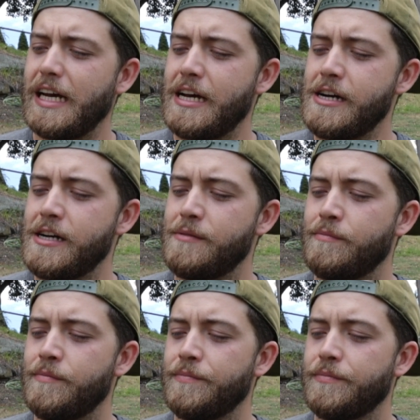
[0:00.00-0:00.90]

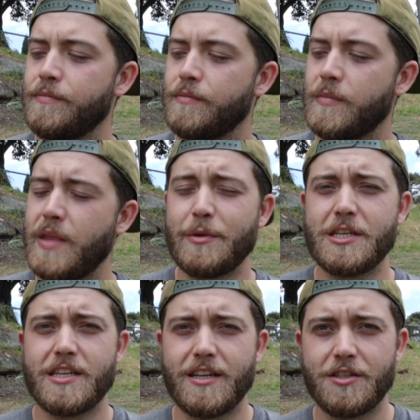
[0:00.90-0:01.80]
That being
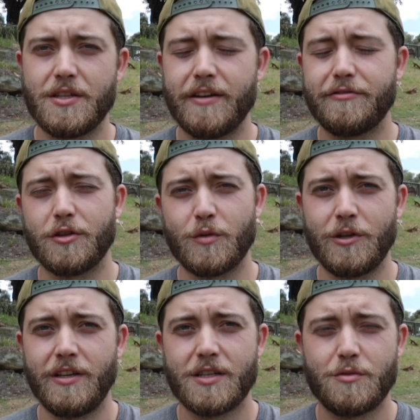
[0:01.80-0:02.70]
said, I've got the
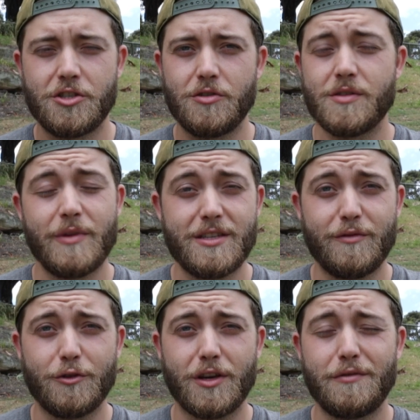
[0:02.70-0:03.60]
1DX, which shoots amazing
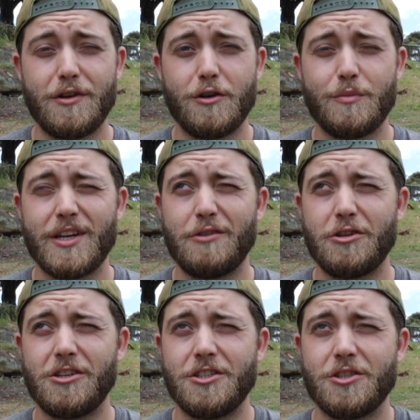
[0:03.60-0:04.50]
4K video, but I
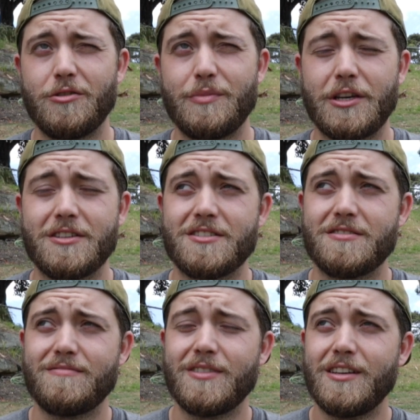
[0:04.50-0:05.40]
rarely do it because